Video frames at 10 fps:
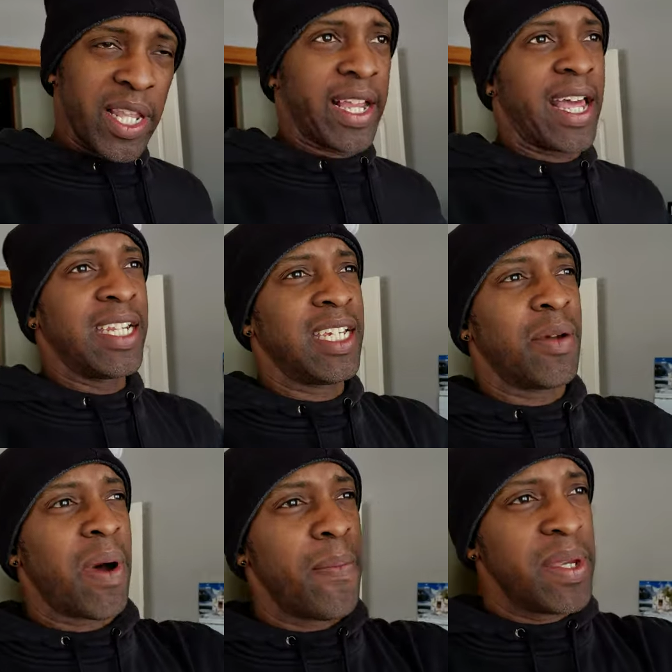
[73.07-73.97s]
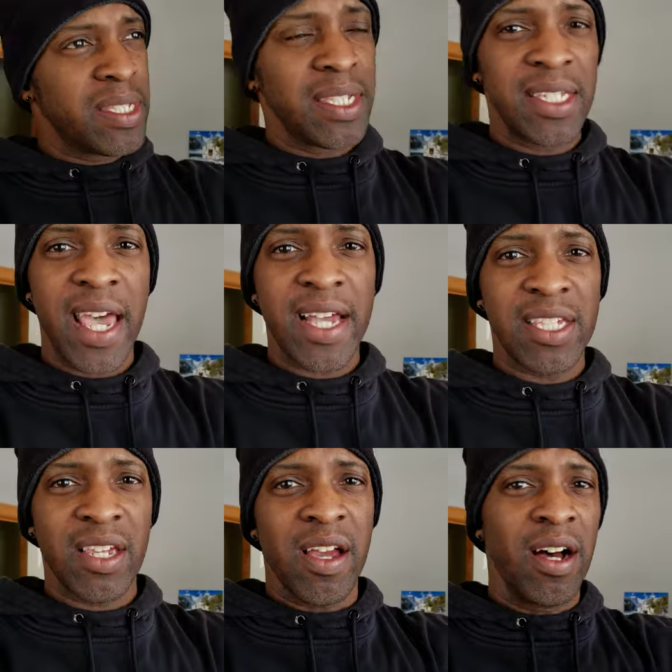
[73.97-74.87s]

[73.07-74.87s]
Like, I need to get my business tax